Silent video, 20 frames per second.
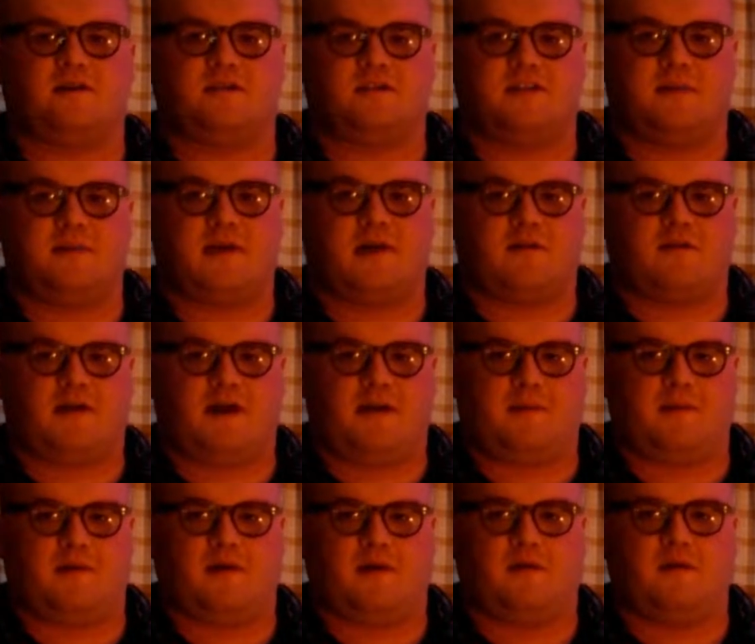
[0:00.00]
Jimmy
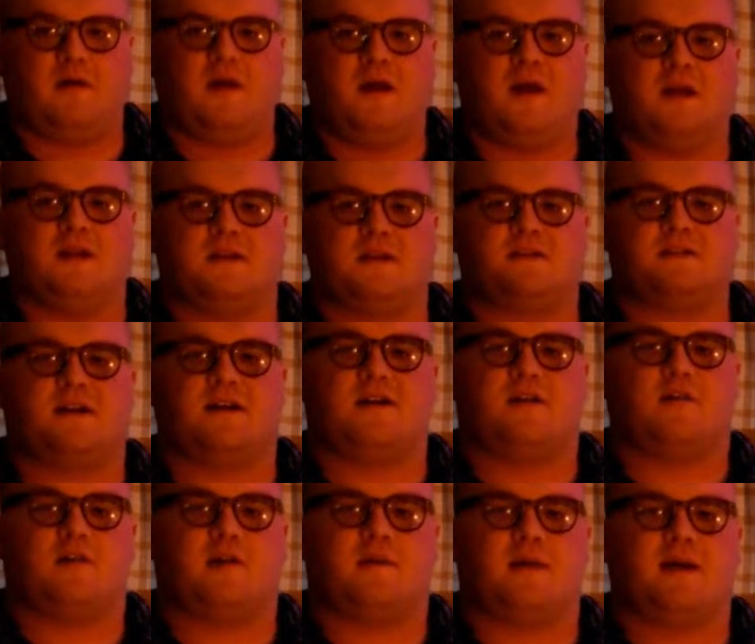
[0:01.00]
Garoppolo, the starting
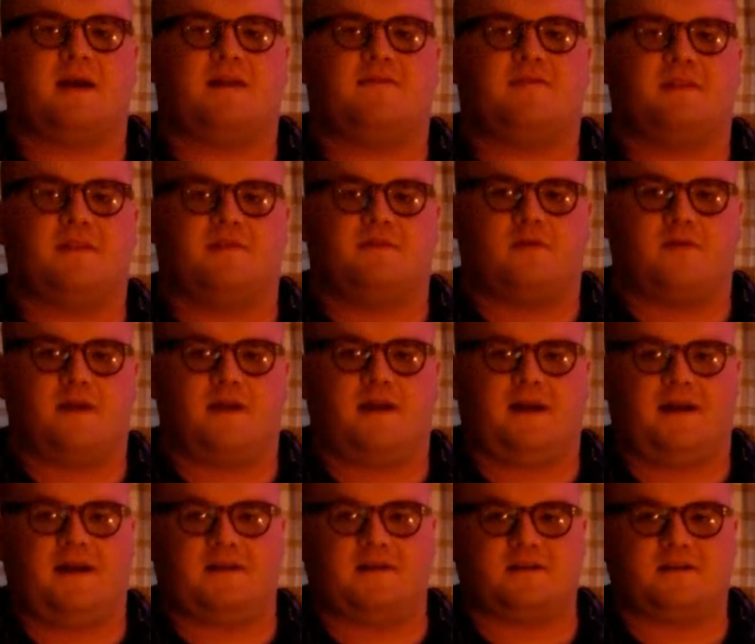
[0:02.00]
quarterback for the
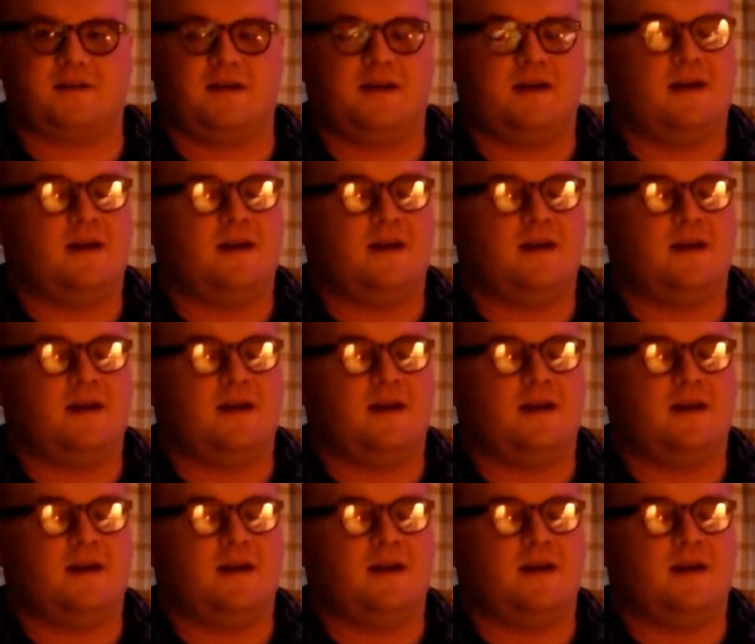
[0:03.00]
49ers.